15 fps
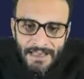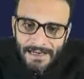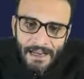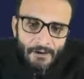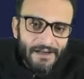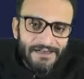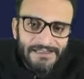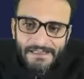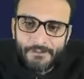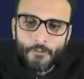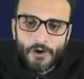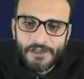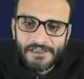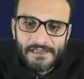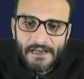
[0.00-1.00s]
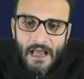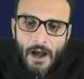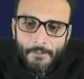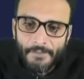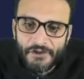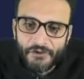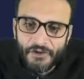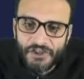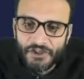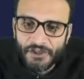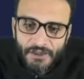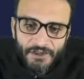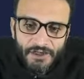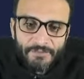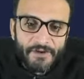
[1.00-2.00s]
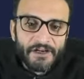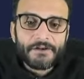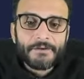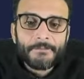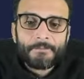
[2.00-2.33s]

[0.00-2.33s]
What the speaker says: Now let's see what is an arbitration agreement.